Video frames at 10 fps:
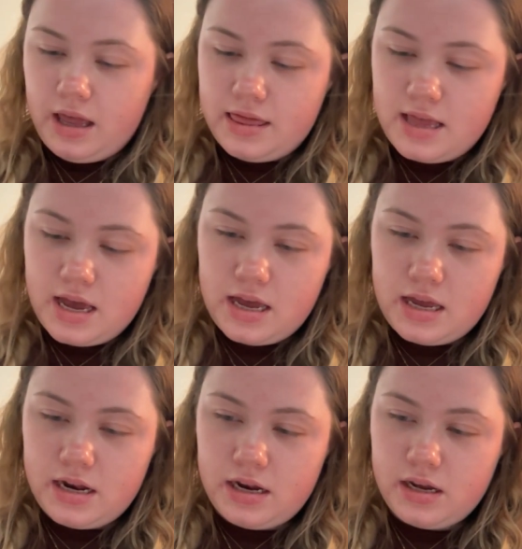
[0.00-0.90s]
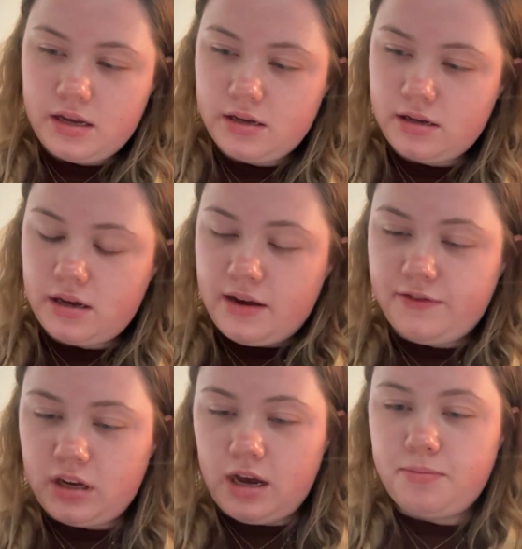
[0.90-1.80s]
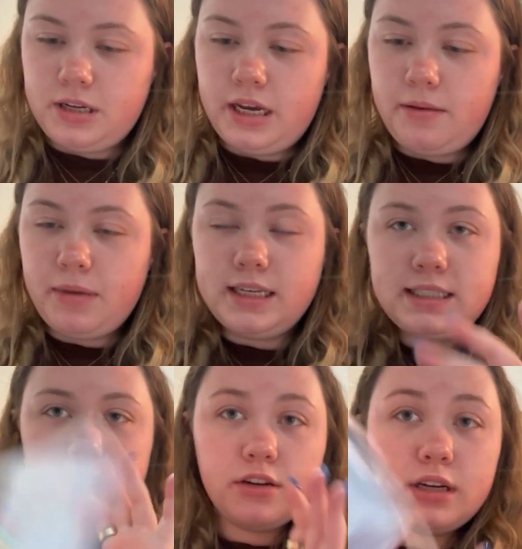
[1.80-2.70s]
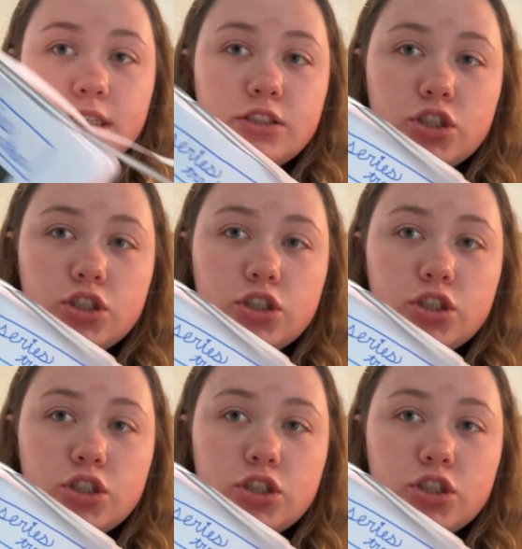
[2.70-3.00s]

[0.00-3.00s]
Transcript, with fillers: And then I have to update my series